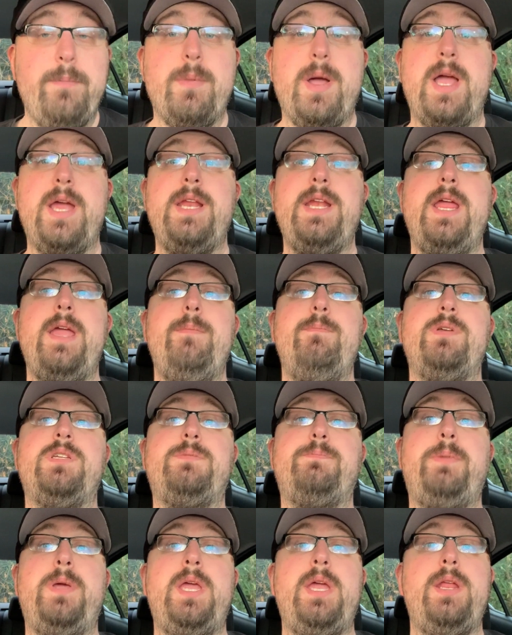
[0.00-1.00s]
My name
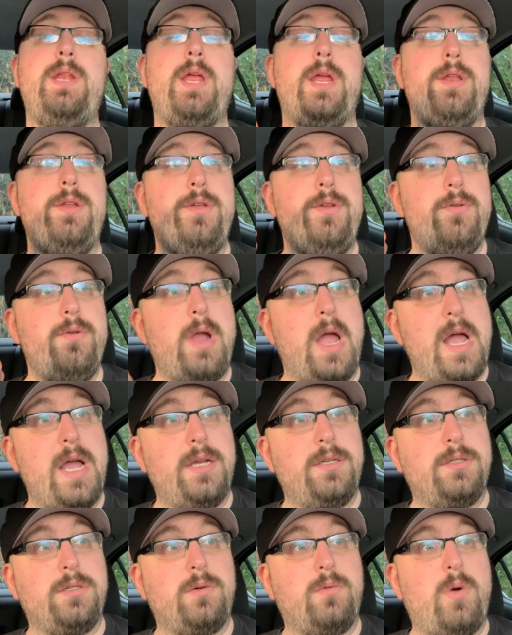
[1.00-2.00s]
is Pete and you
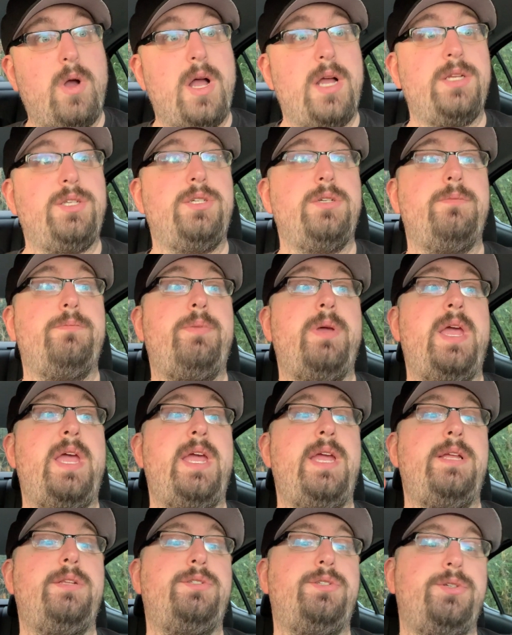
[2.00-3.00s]
guys are watching
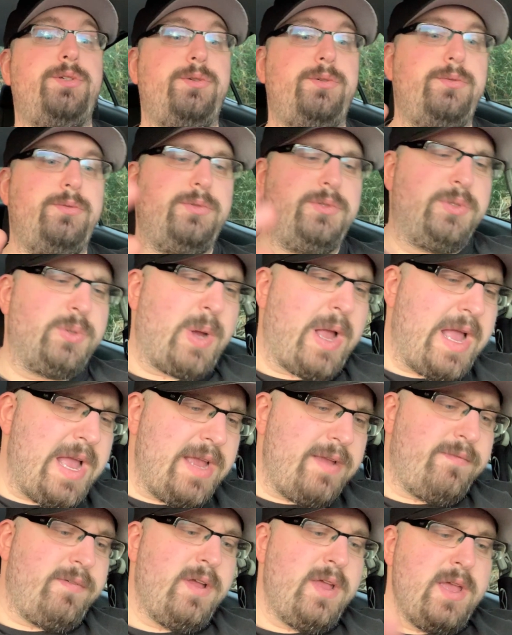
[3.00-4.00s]
Paid to
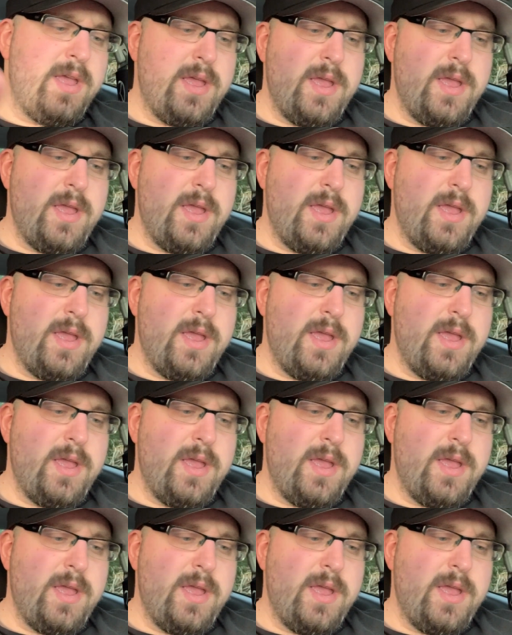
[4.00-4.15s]
Drive